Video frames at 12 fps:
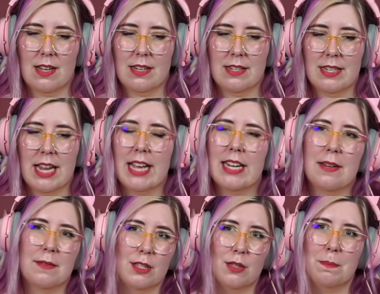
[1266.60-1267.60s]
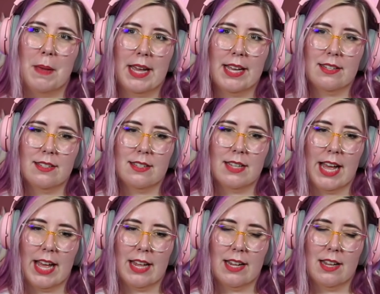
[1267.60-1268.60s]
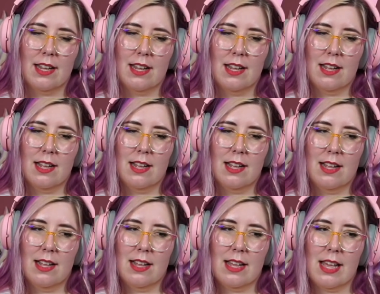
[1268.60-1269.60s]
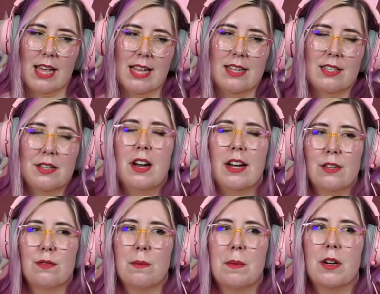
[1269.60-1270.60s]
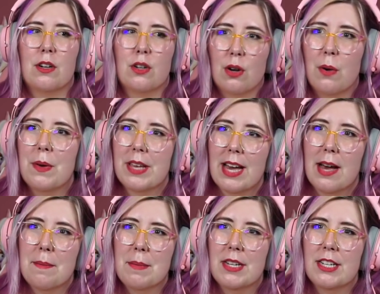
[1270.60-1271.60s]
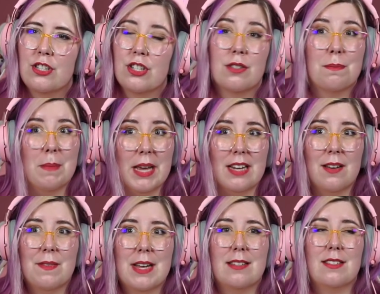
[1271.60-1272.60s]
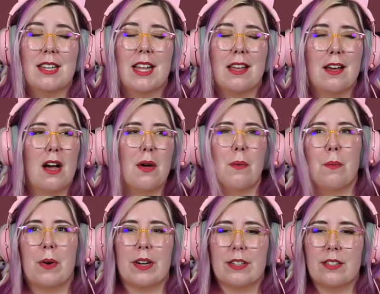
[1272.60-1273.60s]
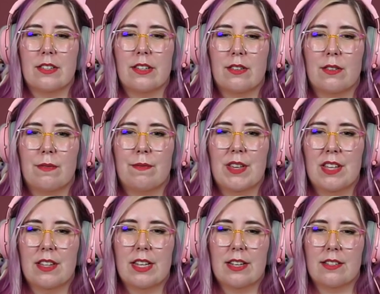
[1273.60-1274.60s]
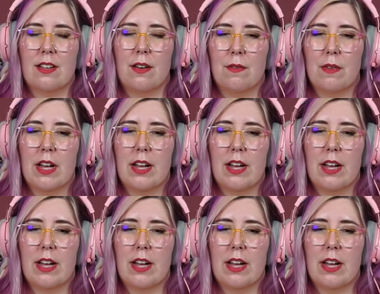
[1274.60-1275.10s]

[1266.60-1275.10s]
negative space that is caused from her growing up, and it just manifested and got worse. This feelings of